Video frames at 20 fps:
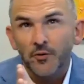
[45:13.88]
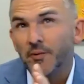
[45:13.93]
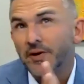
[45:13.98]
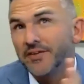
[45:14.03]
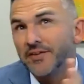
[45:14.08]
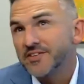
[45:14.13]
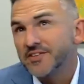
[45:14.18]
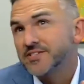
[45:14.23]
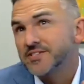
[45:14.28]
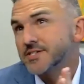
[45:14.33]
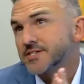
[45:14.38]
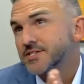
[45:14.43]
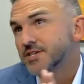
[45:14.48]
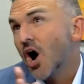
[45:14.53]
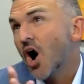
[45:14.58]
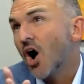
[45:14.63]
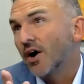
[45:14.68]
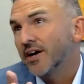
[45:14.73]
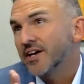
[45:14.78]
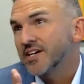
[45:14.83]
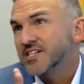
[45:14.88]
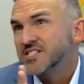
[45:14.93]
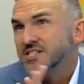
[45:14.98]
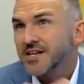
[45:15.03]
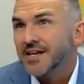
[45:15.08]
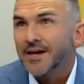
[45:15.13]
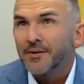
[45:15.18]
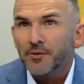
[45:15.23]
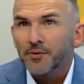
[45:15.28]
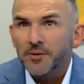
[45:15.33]
this is August,
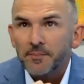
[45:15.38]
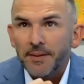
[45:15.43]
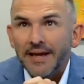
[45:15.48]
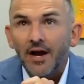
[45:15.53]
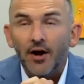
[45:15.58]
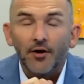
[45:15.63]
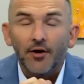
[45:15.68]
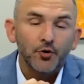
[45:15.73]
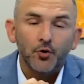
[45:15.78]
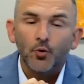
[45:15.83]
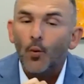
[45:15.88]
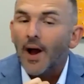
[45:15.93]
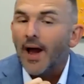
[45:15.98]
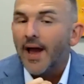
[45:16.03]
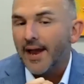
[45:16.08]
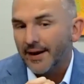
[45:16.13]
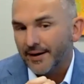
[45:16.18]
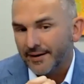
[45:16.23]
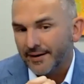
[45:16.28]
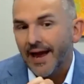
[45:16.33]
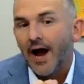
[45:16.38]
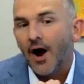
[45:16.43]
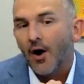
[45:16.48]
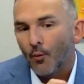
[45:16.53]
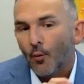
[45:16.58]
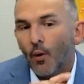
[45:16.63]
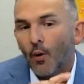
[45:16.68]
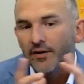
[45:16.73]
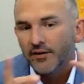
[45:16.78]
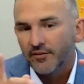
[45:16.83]
it would be underway now.
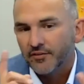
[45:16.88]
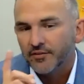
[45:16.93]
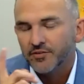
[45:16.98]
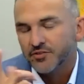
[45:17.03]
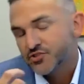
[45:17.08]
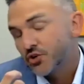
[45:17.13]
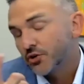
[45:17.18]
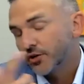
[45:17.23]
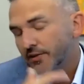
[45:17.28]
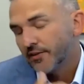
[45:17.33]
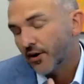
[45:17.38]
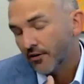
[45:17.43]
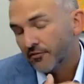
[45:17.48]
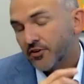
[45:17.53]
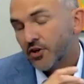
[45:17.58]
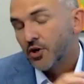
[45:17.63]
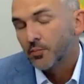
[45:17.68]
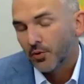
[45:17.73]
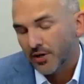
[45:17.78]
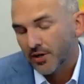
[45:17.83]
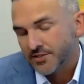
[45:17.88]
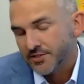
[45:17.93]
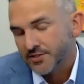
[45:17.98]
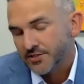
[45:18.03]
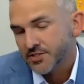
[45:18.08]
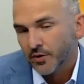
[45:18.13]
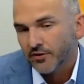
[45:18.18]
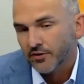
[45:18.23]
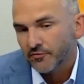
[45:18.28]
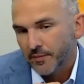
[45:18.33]
Certainly the RFQ process
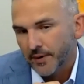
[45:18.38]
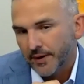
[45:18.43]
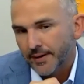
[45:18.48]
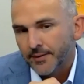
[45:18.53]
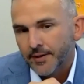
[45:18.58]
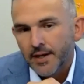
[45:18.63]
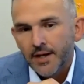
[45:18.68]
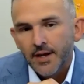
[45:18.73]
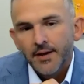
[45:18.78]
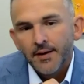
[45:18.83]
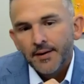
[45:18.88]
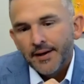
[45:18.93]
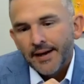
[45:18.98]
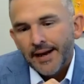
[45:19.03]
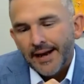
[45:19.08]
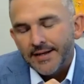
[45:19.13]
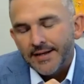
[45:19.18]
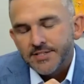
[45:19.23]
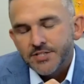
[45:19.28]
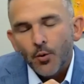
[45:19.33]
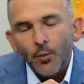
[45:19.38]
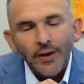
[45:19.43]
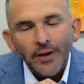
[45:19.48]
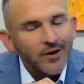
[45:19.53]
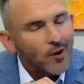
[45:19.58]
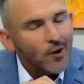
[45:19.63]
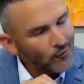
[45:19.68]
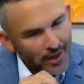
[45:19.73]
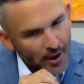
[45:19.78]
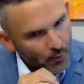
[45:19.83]
would have been. And so we
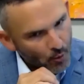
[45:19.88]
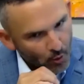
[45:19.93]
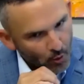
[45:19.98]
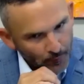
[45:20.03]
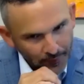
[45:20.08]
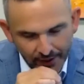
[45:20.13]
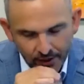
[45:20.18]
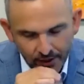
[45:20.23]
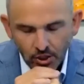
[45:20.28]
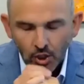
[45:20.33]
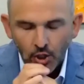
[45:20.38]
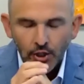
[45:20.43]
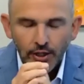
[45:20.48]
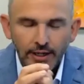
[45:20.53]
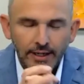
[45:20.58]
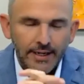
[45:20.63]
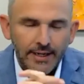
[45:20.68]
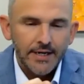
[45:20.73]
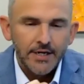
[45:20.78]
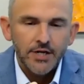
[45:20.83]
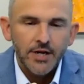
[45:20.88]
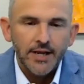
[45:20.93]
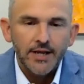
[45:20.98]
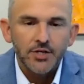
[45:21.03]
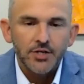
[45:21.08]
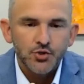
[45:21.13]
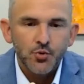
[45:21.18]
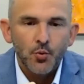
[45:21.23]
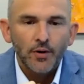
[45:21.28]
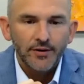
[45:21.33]
know that won't be occurring in
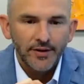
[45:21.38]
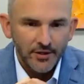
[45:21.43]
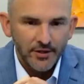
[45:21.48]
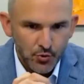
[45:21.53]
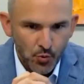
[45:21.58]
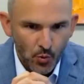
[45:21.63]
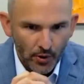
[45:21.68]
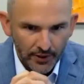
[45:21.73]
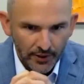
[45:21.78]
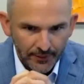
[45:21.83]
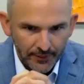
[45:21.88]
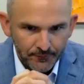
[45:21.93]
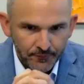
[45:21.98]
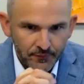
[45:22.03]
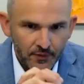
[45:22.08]
2020,